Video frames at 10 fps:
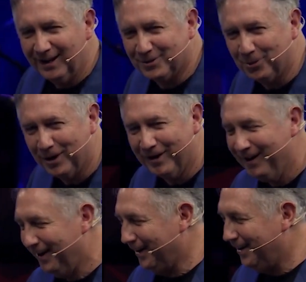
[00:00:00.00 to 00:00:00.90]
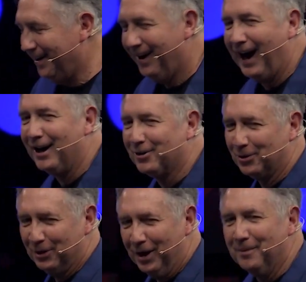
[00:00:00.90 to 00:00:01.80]
That's where I
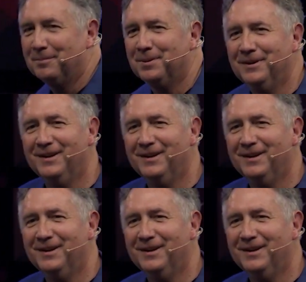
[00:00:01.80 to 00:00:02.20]
grew up.